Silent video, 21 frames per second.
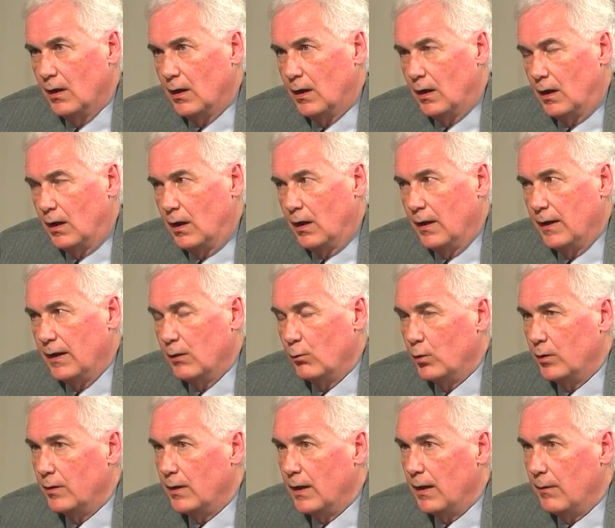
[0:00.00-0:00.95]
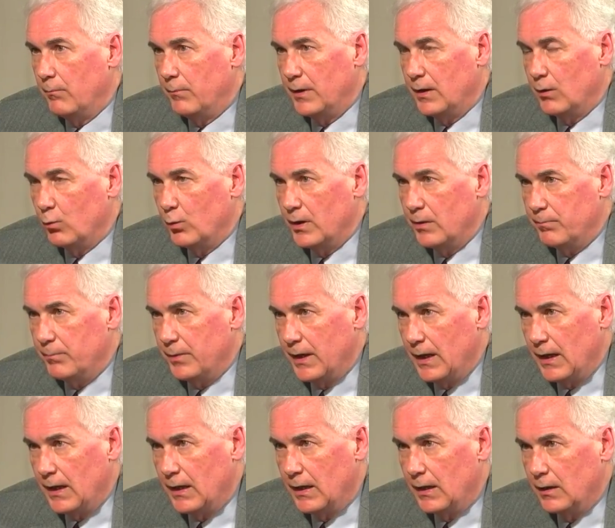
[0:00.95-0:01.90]
Uh, it would be
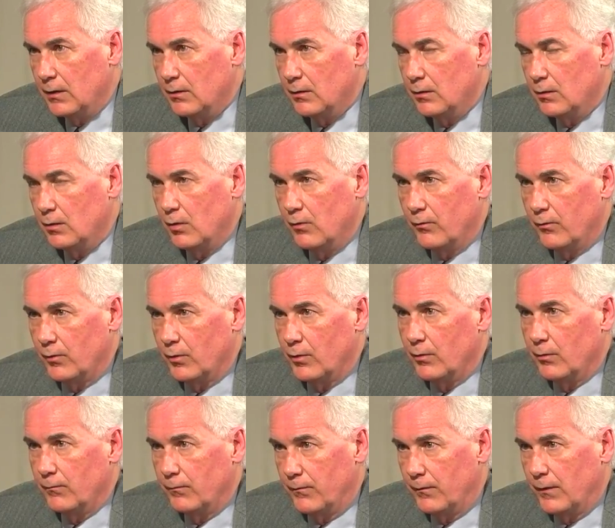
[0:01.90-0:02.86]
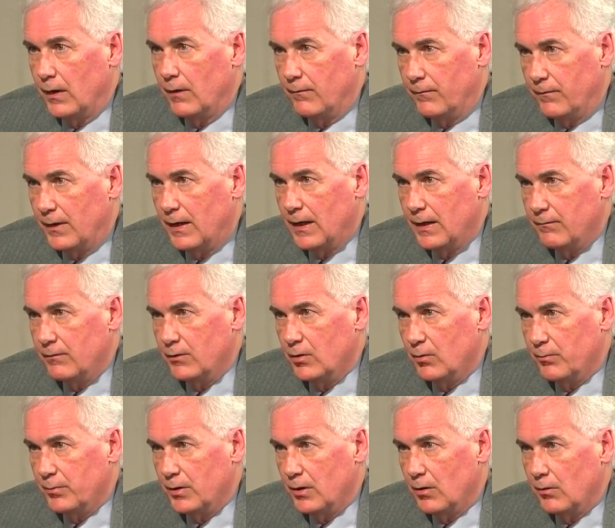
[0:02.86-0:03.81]
repaid over a five year
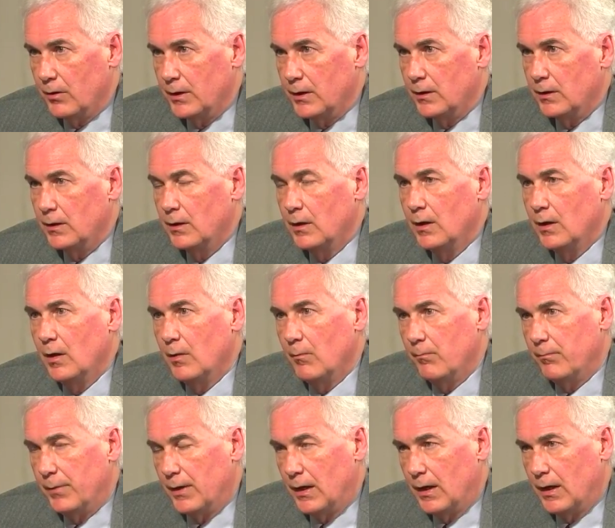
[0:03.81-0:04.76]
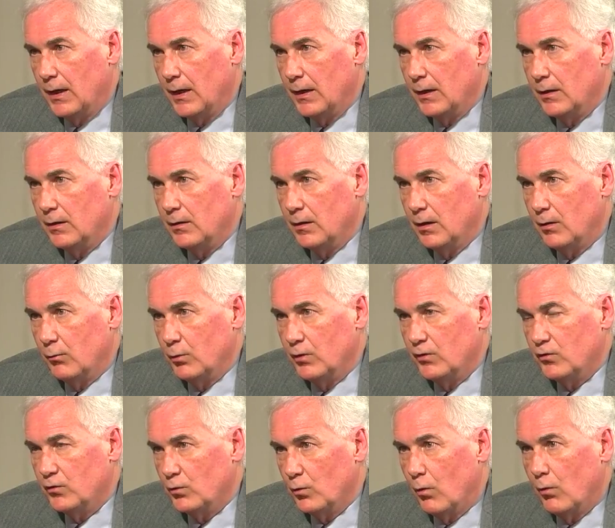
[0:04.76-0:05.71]
period by uh,
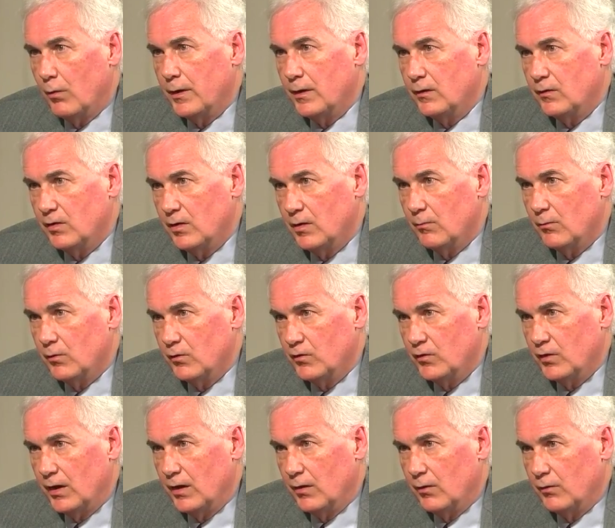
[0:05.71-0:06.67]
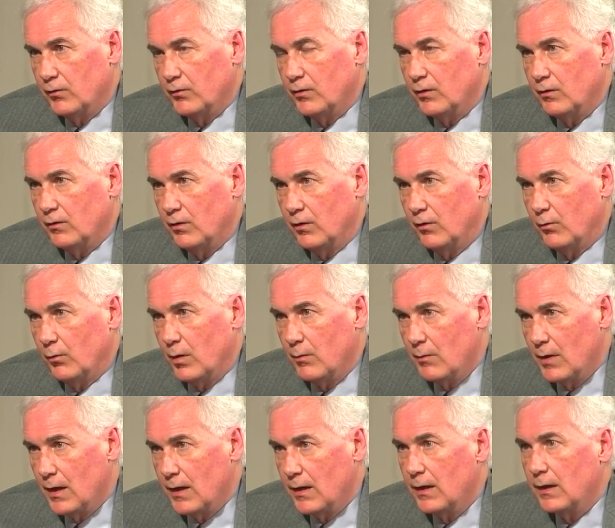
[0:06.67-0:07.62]
restoring timber sales to the
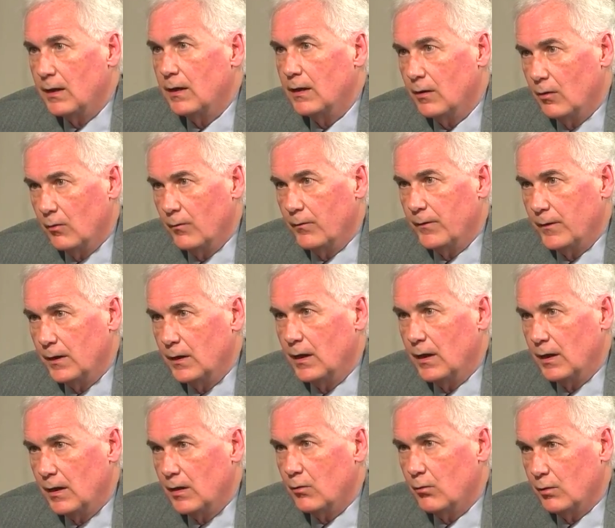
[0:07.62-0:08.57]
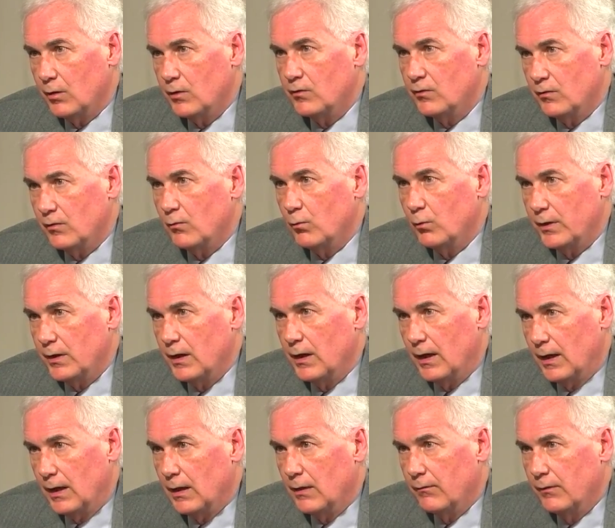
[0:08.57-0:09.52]
remaining healthy acreage that we
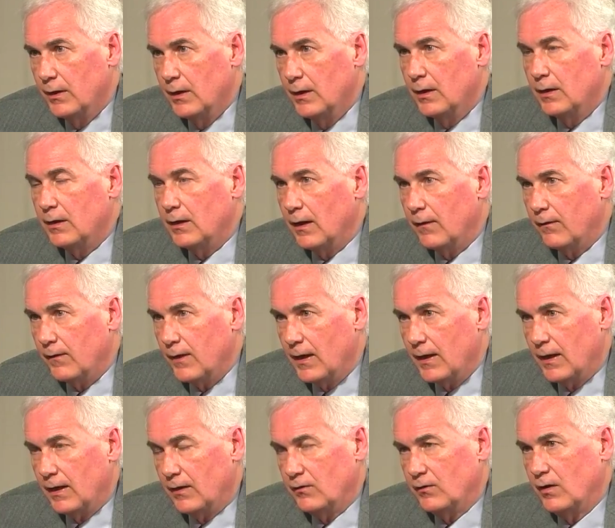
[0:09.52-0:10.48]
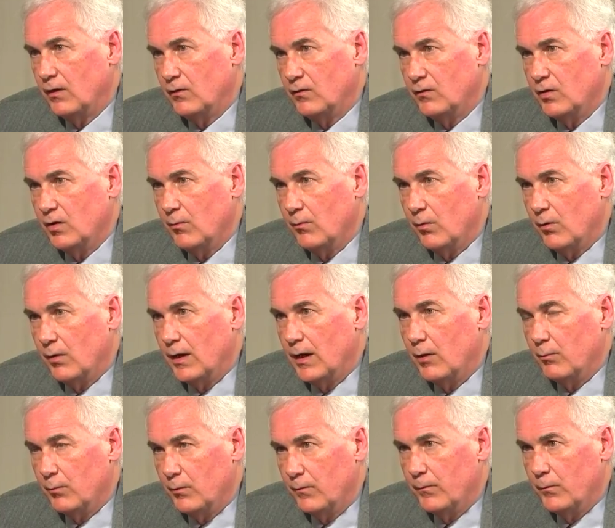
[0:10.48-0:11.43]
have, get that excess timber
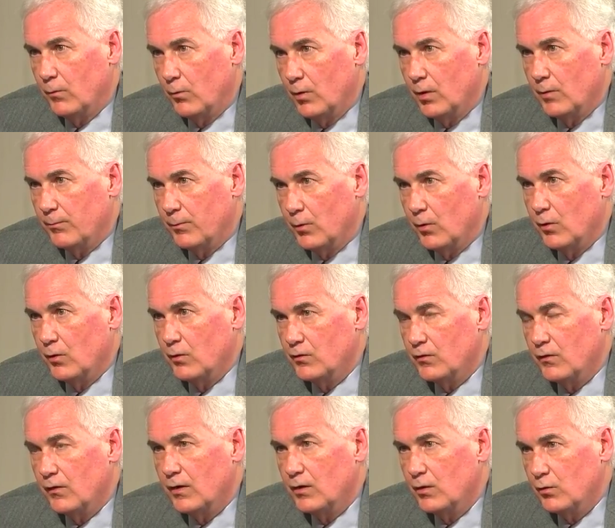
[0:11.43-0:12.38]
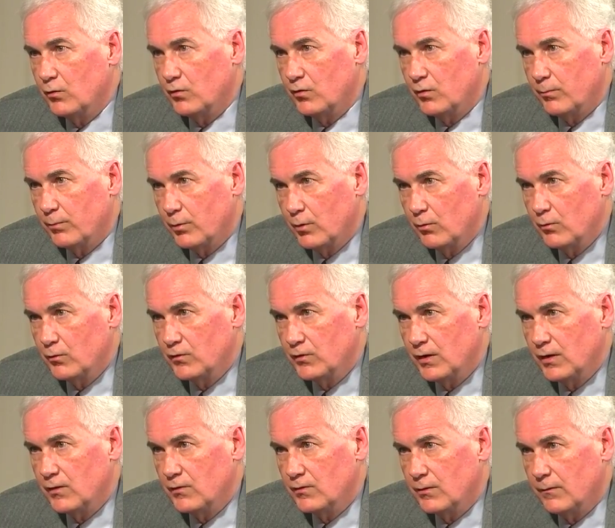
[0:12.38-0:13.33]
out before it burns, and then use the
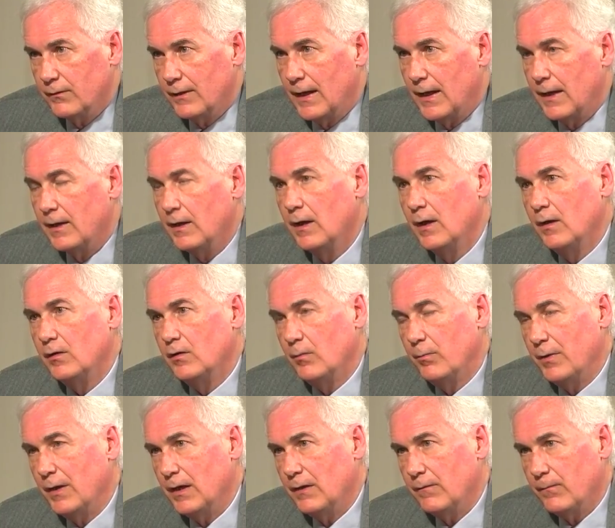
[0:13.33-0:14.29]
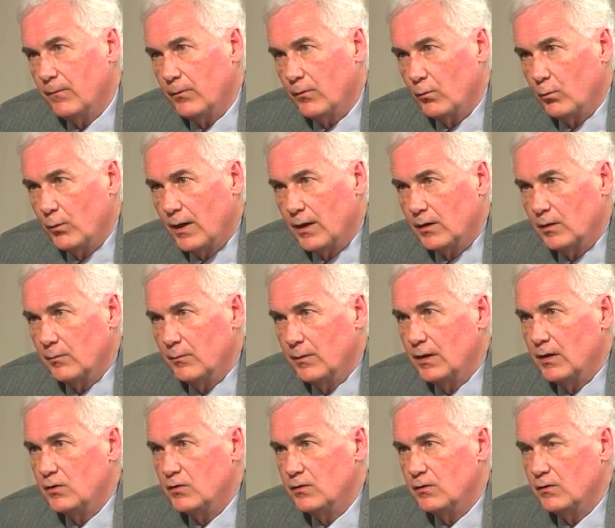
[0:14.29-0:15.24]
proceeds of that to pay for the
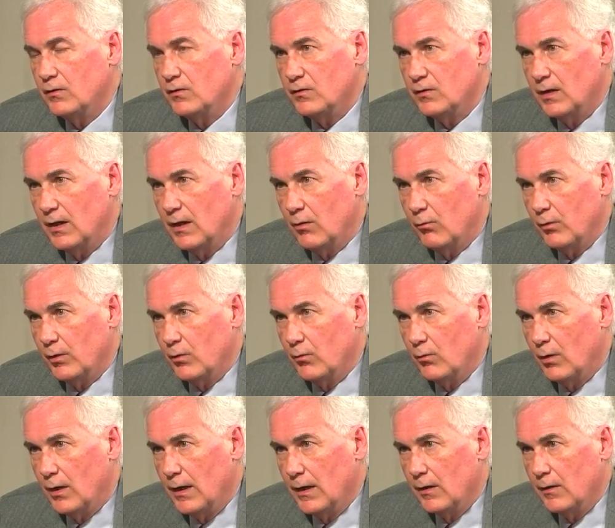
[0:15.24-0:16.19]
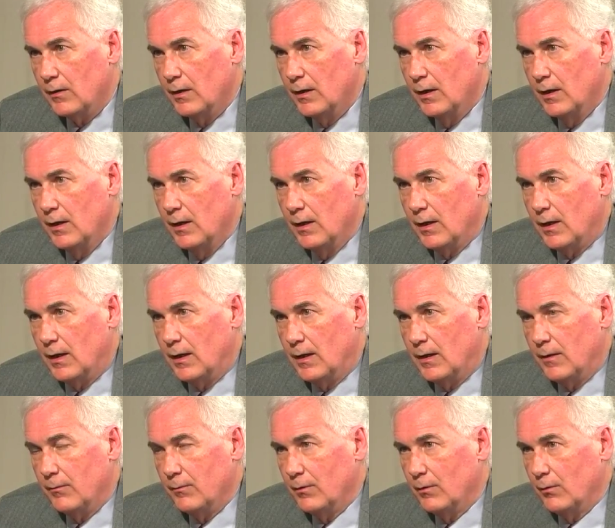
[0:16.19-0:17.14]
reclamation that's now required.
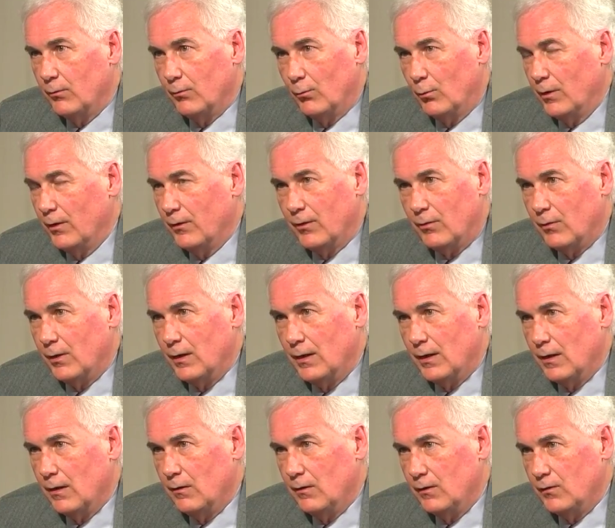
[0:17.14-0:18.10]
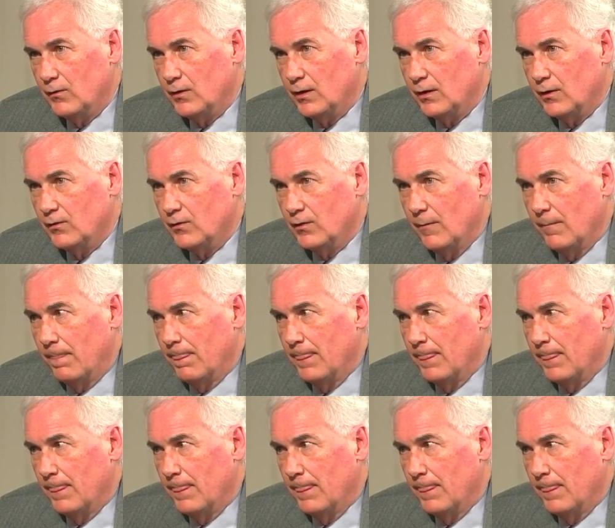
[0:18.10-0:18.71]
Uh, you know, one of the great ironies is